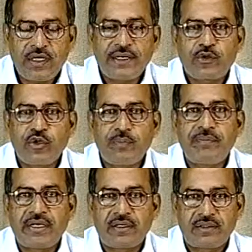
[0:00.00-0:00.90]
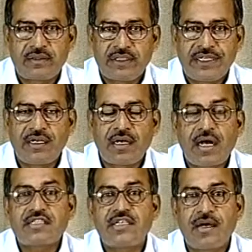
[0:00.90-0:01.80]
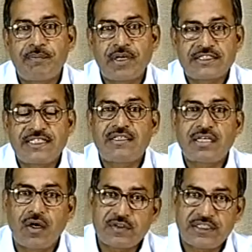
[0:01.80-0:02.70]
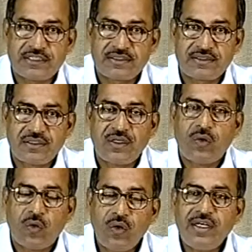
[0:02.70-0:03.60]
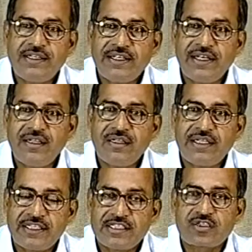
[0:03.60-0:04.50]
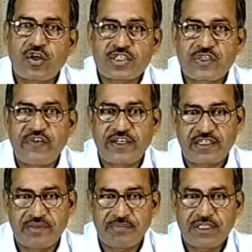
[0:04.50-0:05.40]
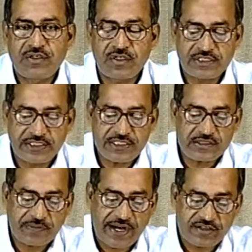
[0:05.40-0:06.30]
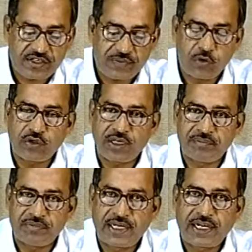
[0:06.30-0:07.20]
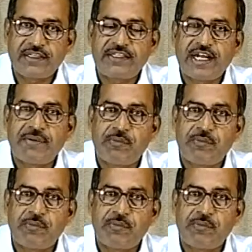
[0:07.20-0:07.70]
equipment in large numbers, in thousands. Only then it is cost effective, because it is factory programmed. At the time of